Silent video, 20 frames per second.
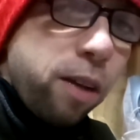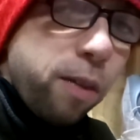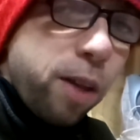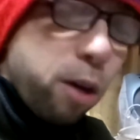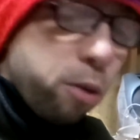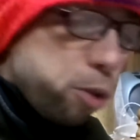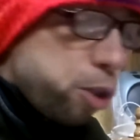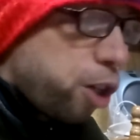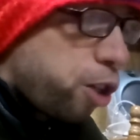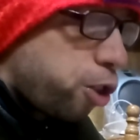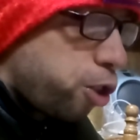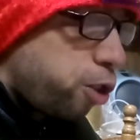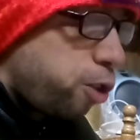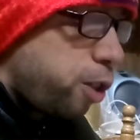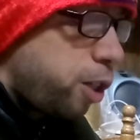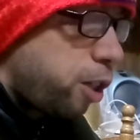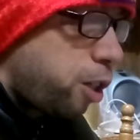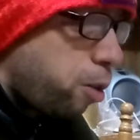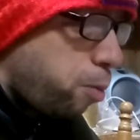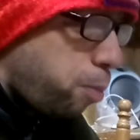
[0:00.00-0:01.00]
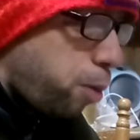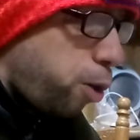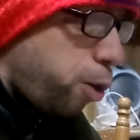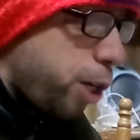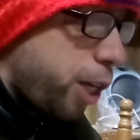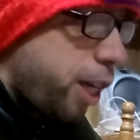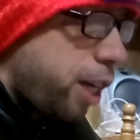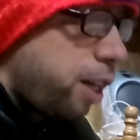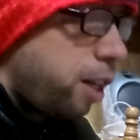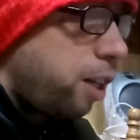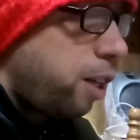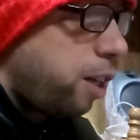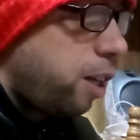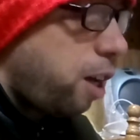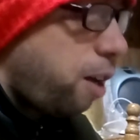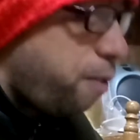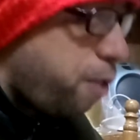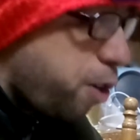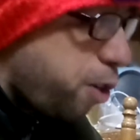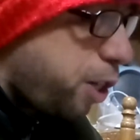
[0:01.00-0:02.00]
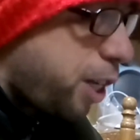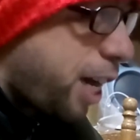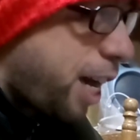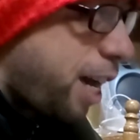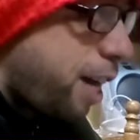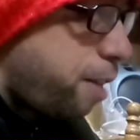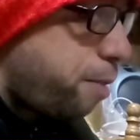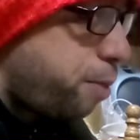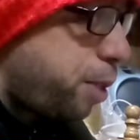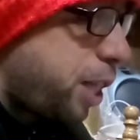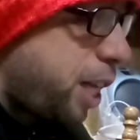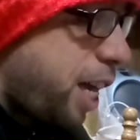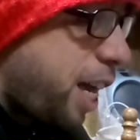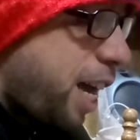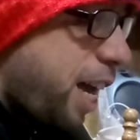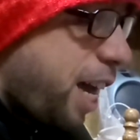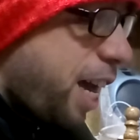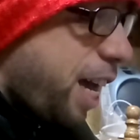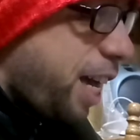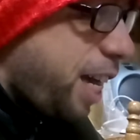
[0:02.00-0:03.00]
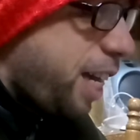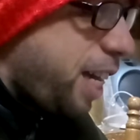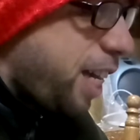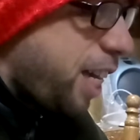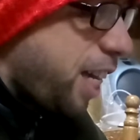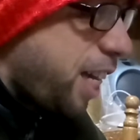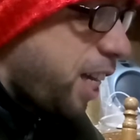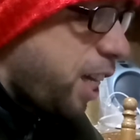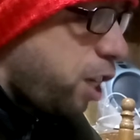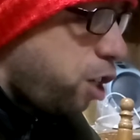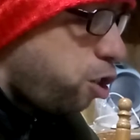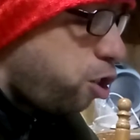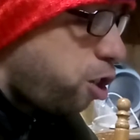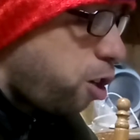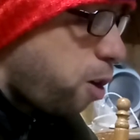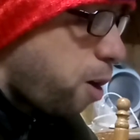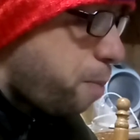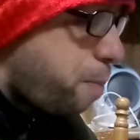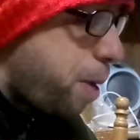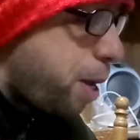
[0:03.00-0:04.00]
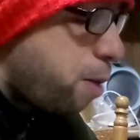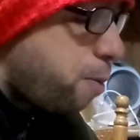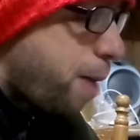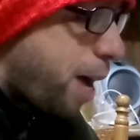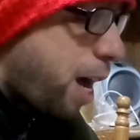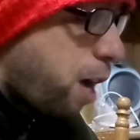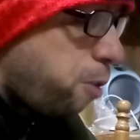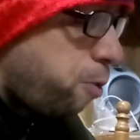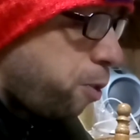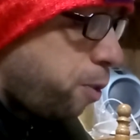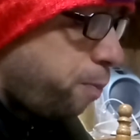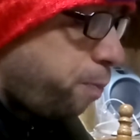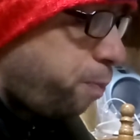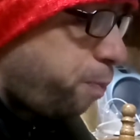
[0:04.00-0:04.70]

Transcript: I was also in Cambodia a few times, and so I've been around.